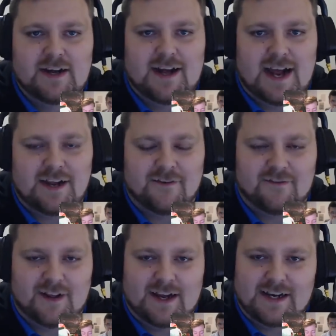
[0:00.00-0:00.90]
And if
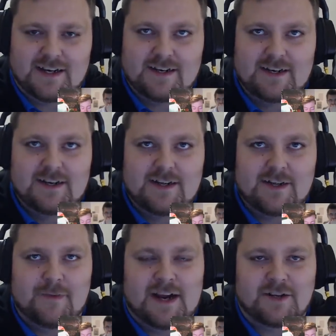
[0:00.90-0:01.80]
like the
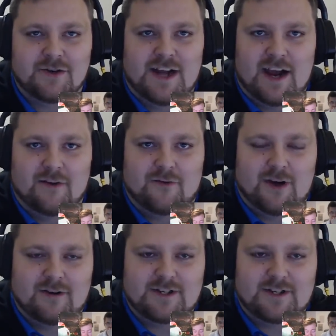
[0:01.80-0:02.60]
major downfall